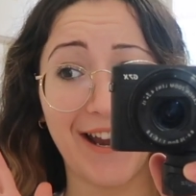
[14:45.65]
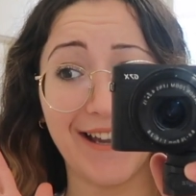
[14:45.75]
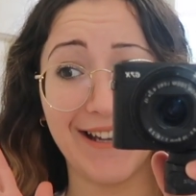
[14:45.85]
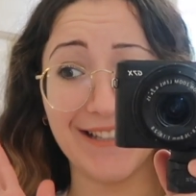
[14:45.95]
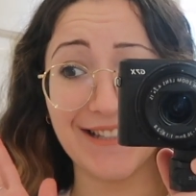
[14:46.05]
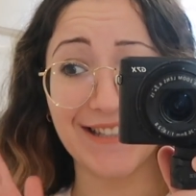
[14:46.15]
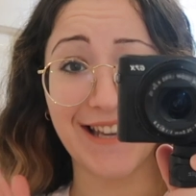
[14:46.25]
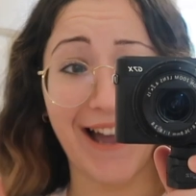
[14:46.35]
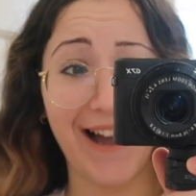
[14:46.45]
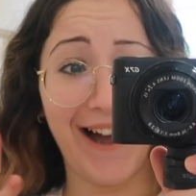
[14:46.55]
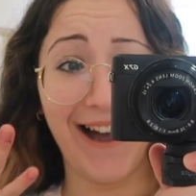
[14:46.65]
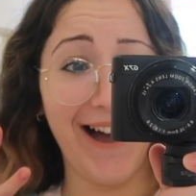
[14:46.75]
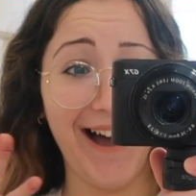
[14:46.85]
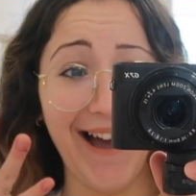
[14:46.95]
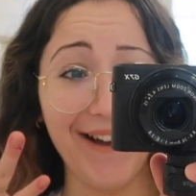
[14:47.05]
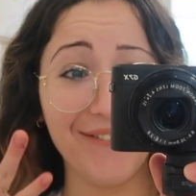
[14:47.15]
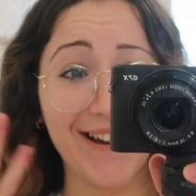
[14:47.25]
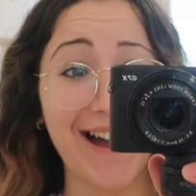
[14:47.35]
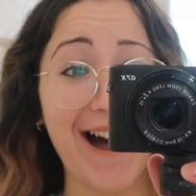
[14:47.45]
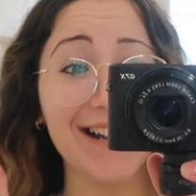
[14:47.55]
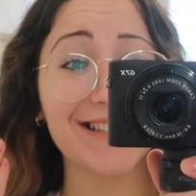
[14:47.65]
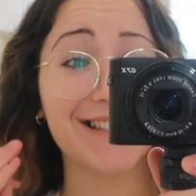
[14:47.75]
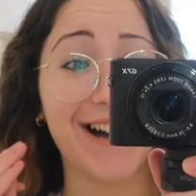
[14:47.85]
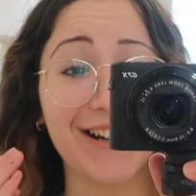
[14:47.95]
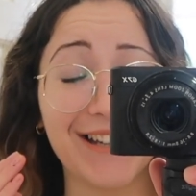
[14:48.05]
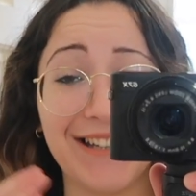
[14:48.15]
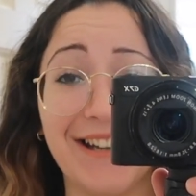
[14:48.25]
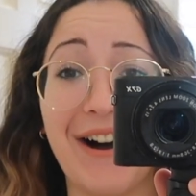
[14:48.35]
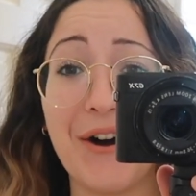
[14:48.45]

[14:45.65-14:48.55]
and My eggs are here.